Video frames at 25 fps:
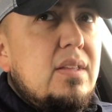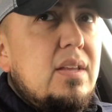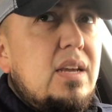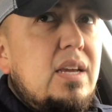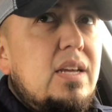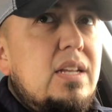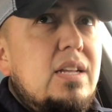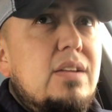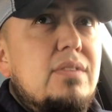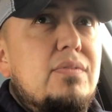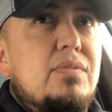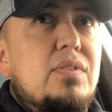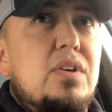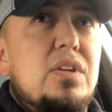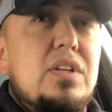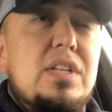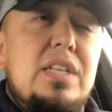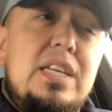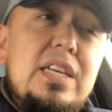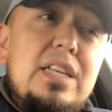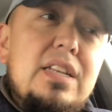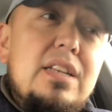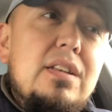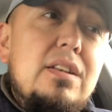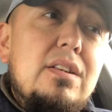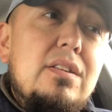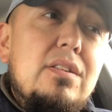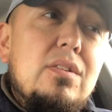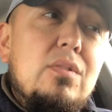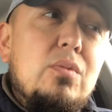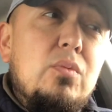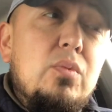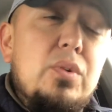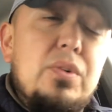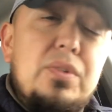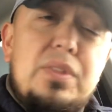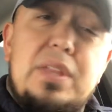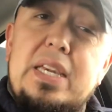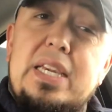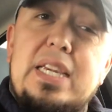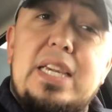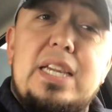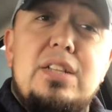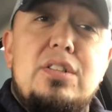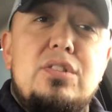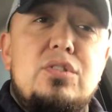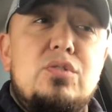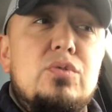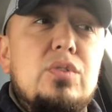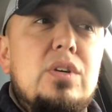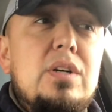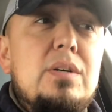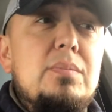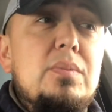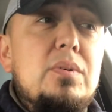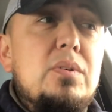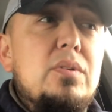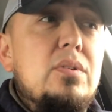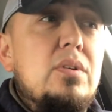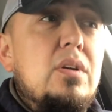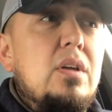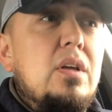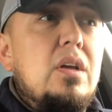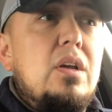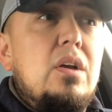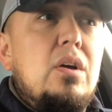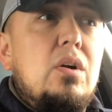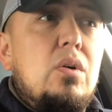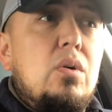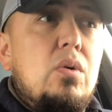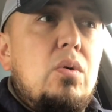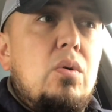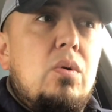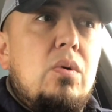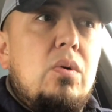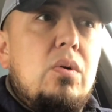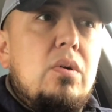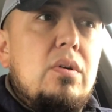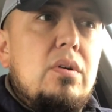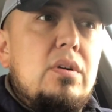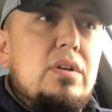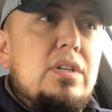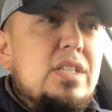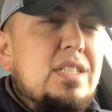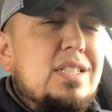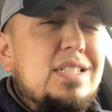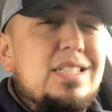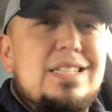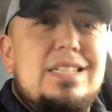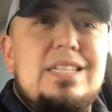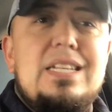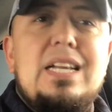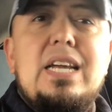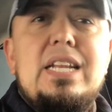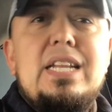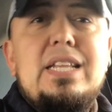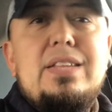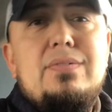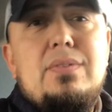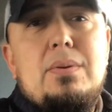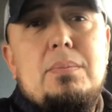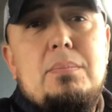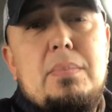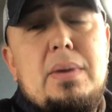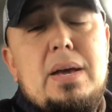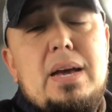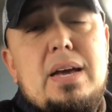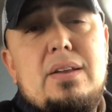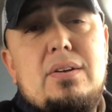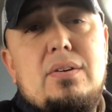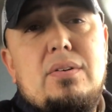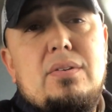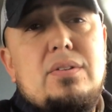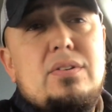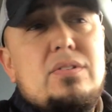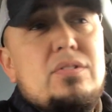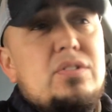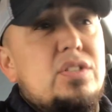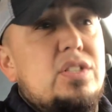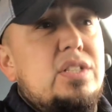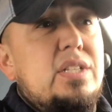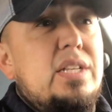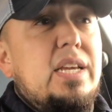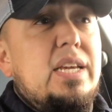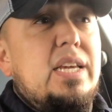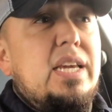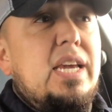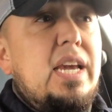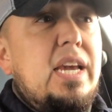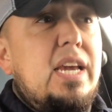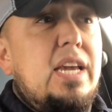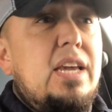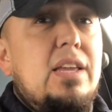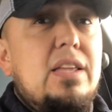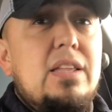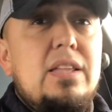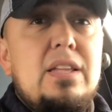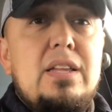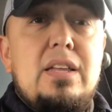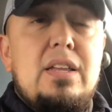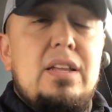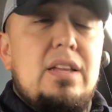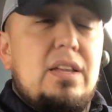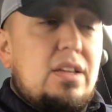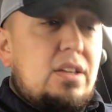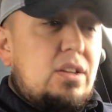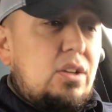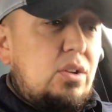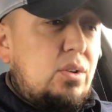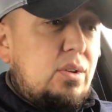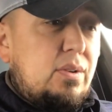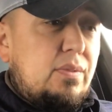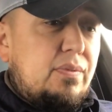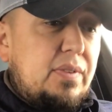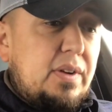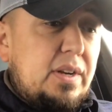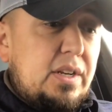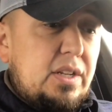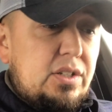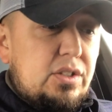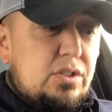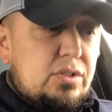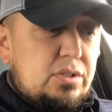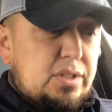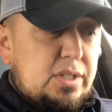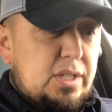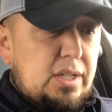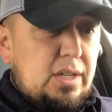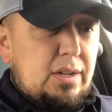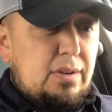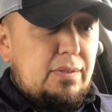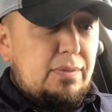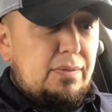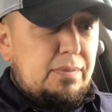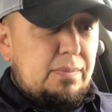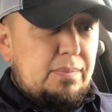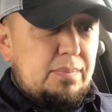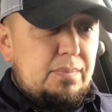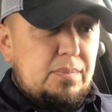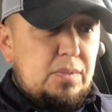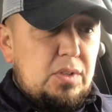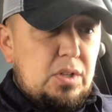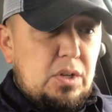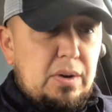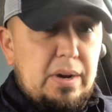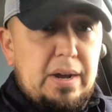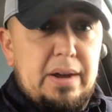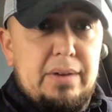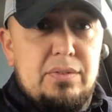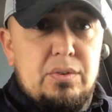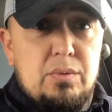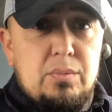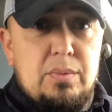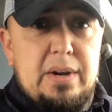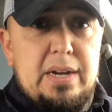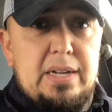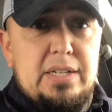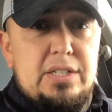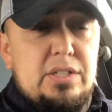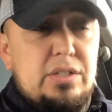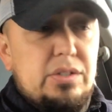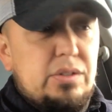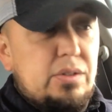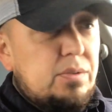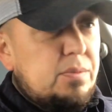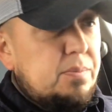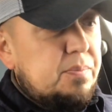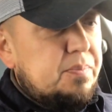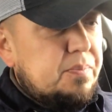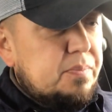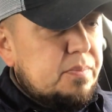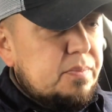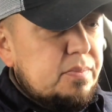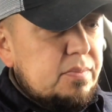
And if you didn't, will they get in trouble, or does it not even matter? And they're just like, "Hey, you defended yourself. You have the right to.